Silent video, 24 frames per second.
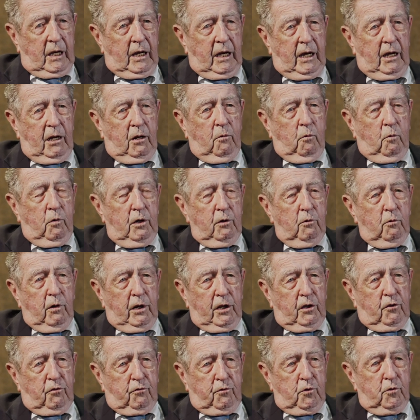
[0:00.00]
And we
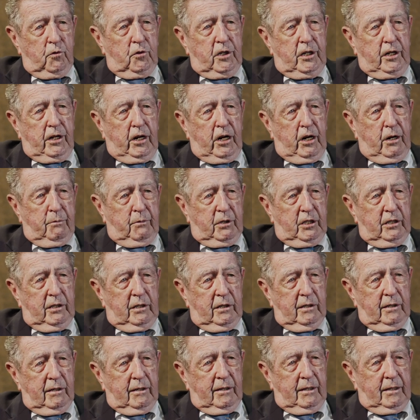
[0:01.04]
went through the
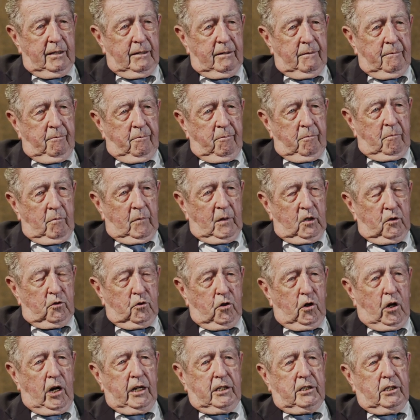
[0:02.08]
Army
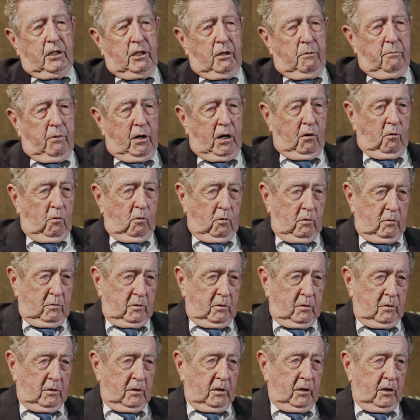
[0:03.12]
talking about
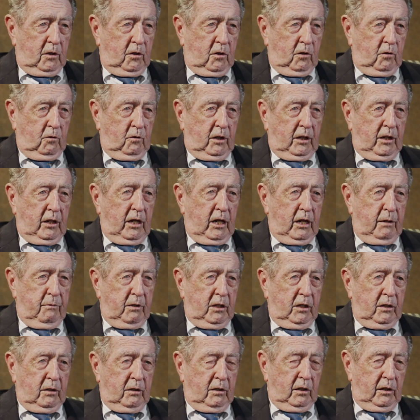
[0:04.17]
you know, the
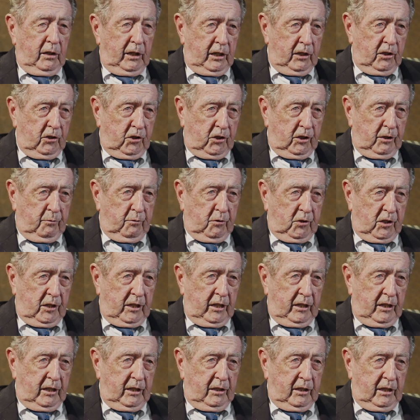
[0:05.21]
Army leadership
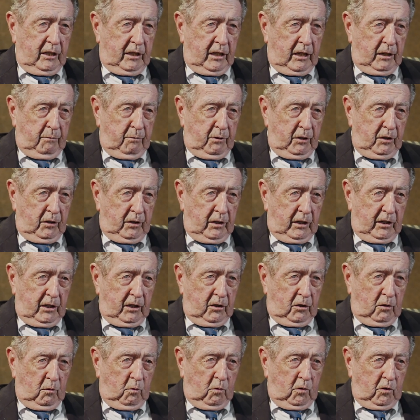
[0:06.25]
study that had been done
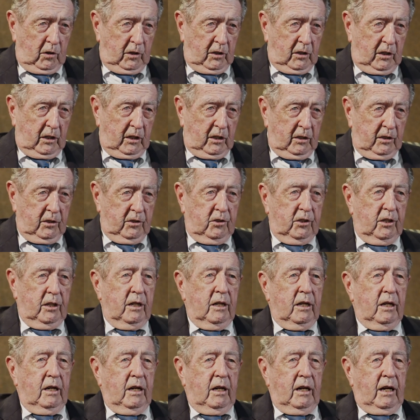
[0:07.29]
at the War College
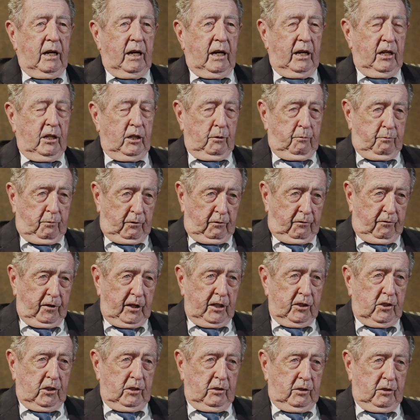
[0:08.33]
and the
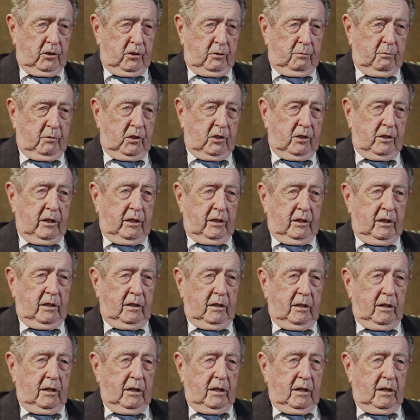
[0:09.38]
professionalism study.